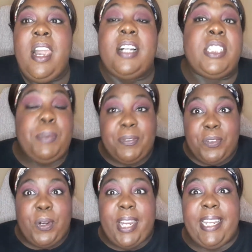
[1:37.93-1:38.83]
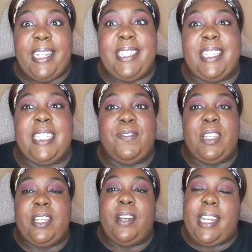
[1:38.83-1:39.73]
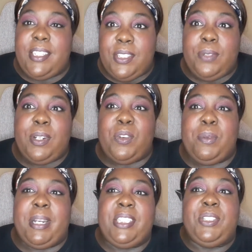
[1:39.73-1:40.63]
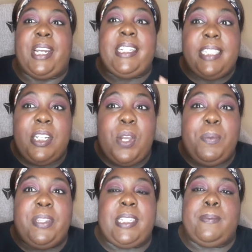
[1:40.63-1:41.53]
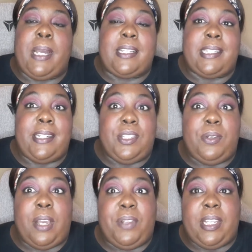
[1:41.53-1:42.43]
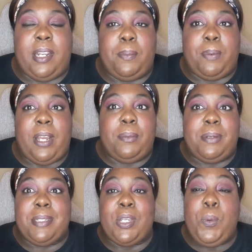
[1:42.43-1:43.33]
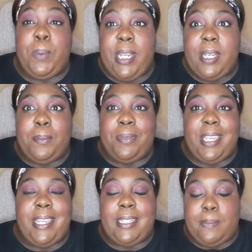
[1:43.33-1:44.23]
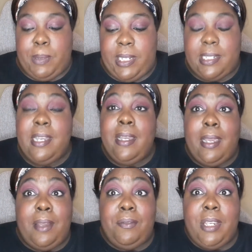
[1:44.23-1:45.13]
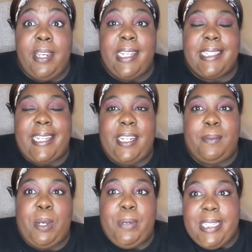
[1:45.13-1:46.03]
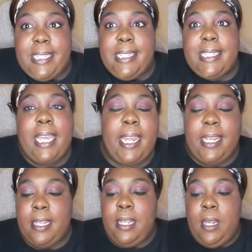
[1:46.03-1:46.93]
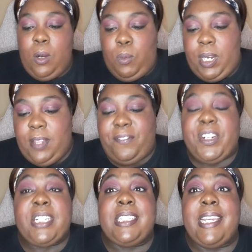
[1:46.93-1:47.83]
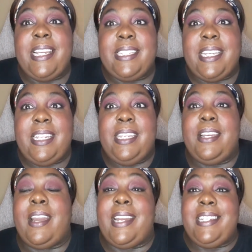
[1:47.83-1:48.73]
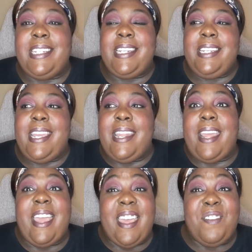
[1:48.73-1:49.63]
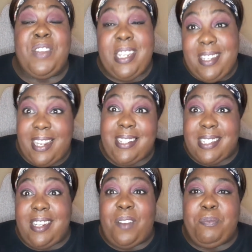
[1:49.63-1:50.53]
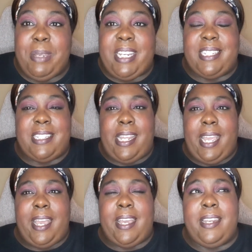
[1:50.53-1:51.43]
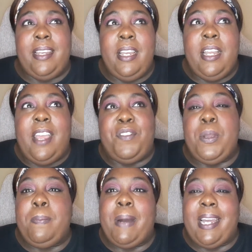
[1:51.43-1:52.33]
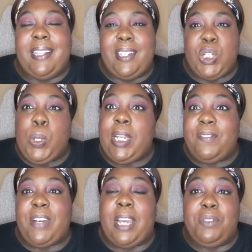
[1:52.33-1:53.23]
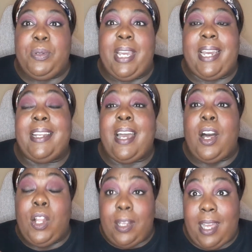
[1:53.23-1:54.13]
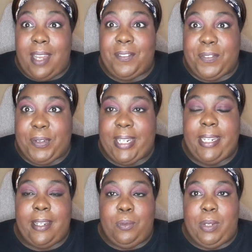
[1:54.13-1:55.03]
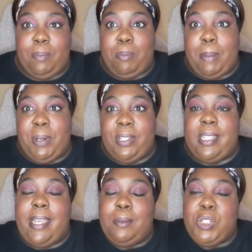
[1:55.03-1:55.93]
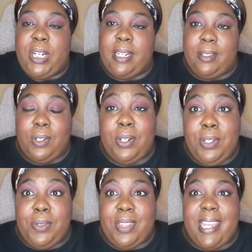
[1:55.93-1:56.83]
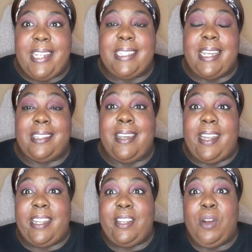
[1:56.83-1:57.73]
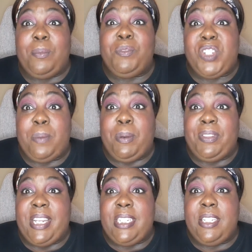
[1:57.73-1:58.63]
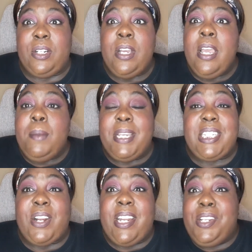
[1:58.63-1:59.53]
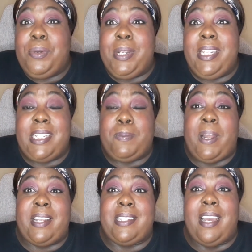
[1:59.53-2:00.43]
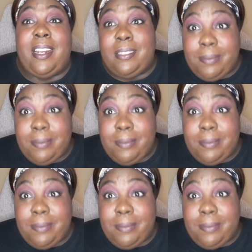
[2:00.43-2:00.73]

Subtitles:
So before I get into this video, I do want to remind you, I did open this box. I do have a lot of problems opening up things, but I'm very excited about what's inside. One of the first things in here, I did get heavy NYX stuff because they had, if you bought 25, you got a lot free. And with my birthday and I'm trying to learn new things, I thought I'd go jump on that deal because I already know what NYX products are.